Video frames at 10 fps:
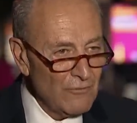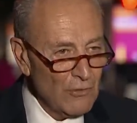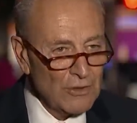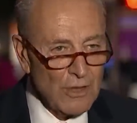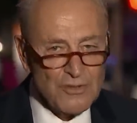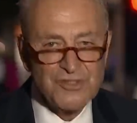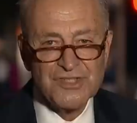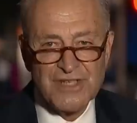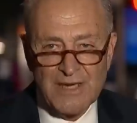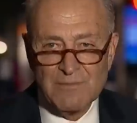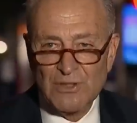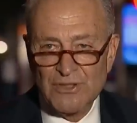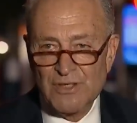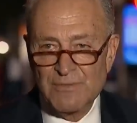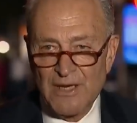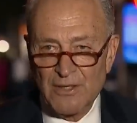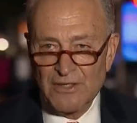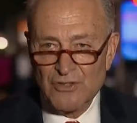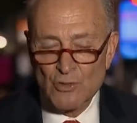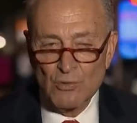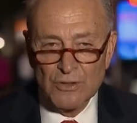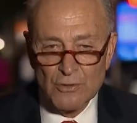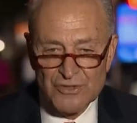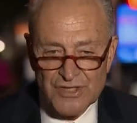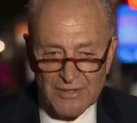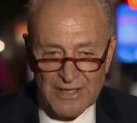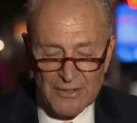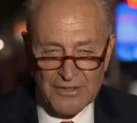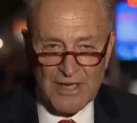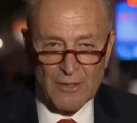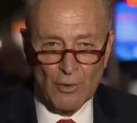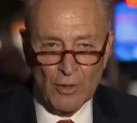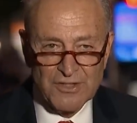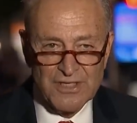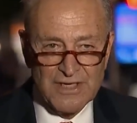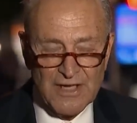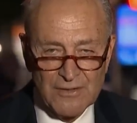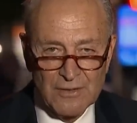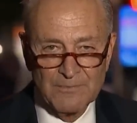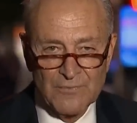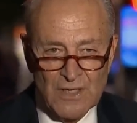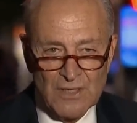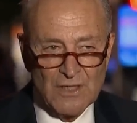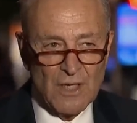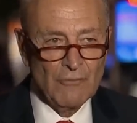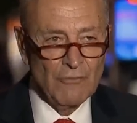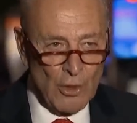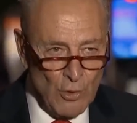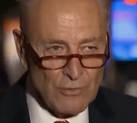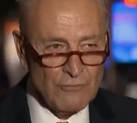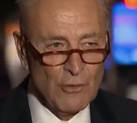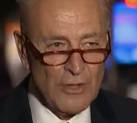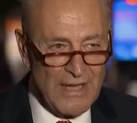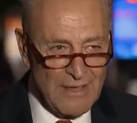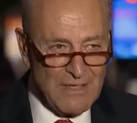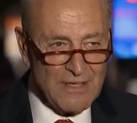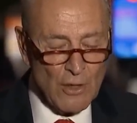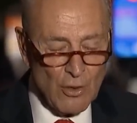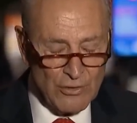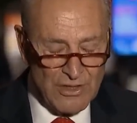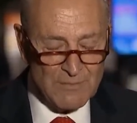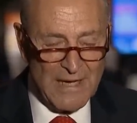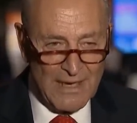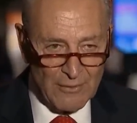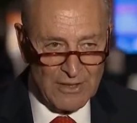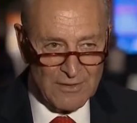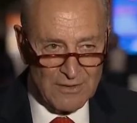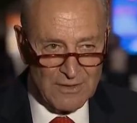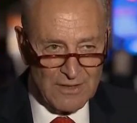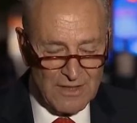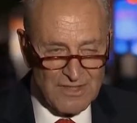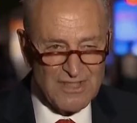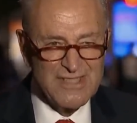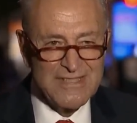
for close to 10 million Americans who will lose their health care altogether. A vote for Amy Coney Barrett is a